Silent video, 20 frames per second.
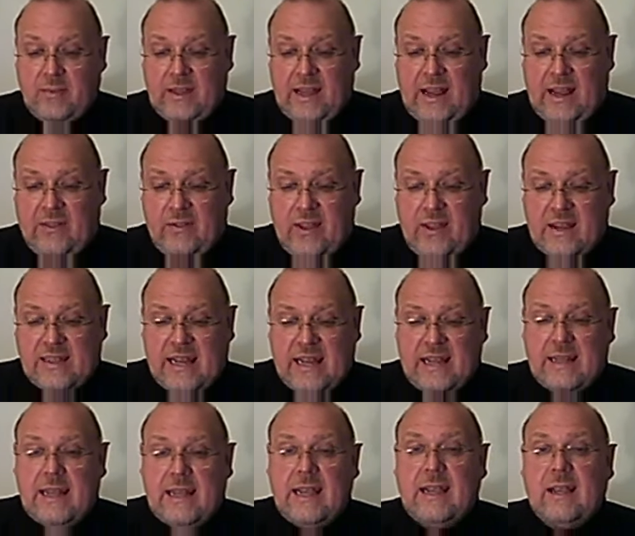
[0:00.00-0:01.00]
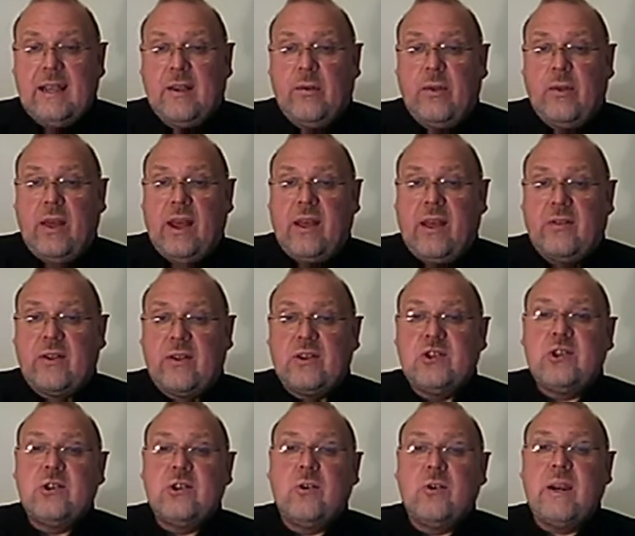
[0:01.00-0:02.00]
And there's a link there, the
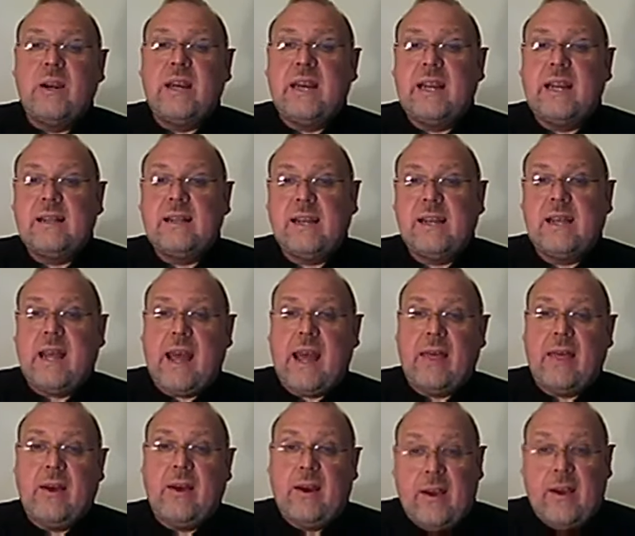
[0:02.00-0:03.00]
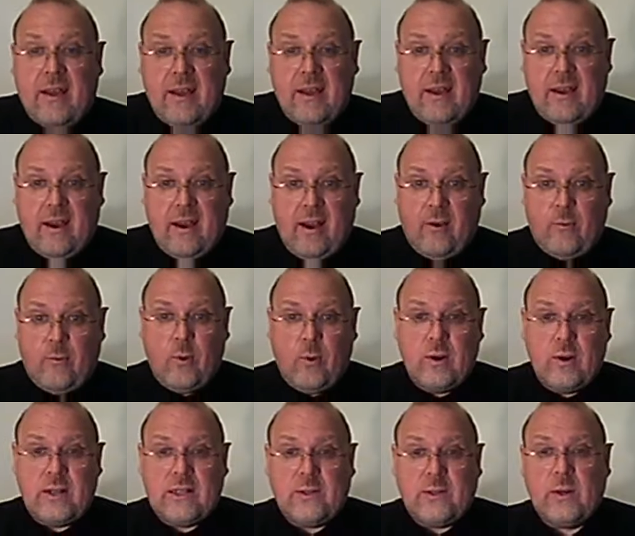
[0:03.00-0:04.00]
joining together of
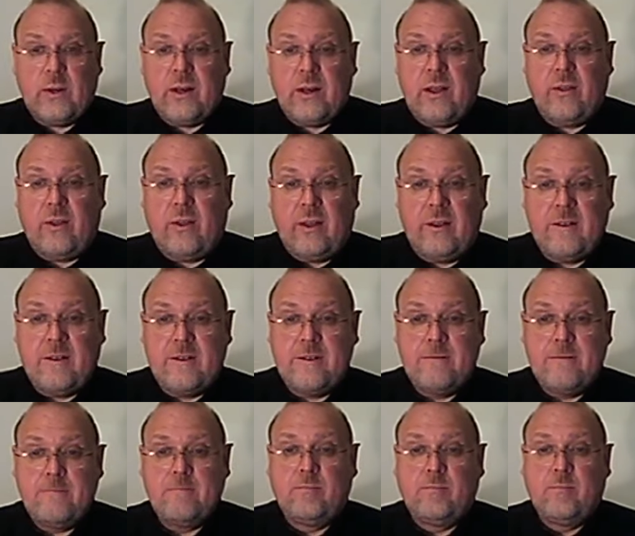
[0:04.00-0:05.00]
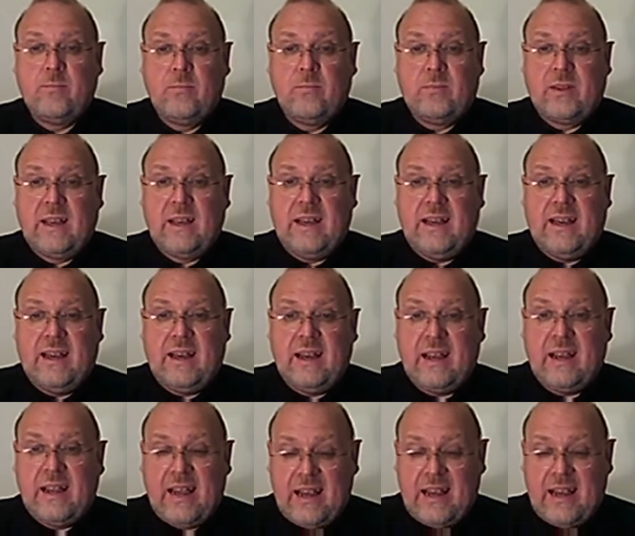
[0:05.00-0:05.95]
one to another, uh,